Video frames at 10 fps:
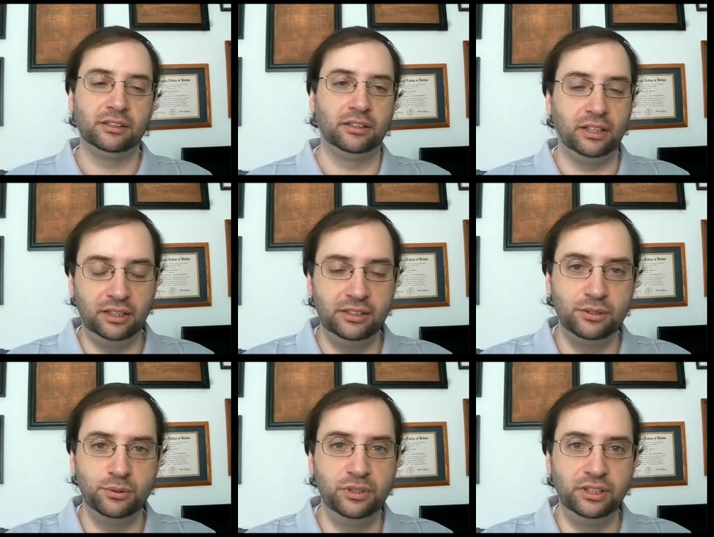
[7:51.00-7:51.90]

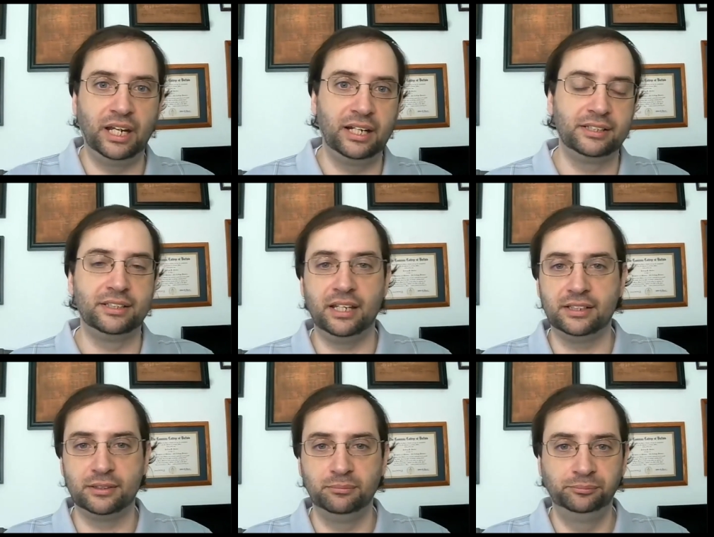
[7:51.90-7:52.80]
into the United
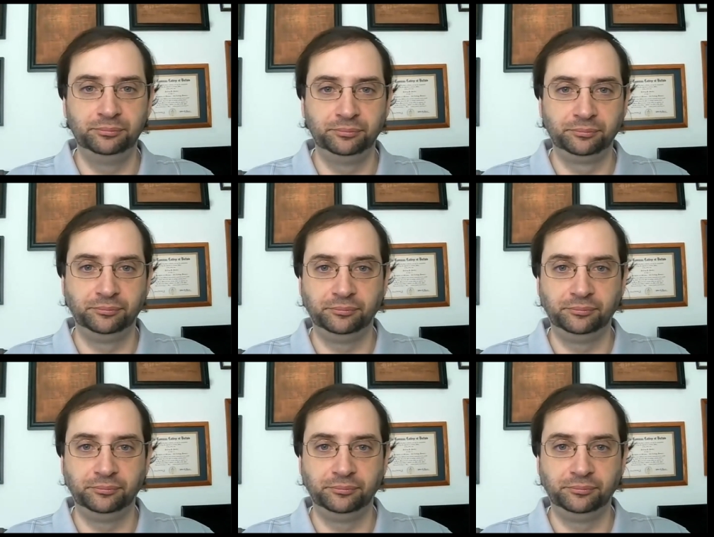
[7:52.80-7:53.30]
States. And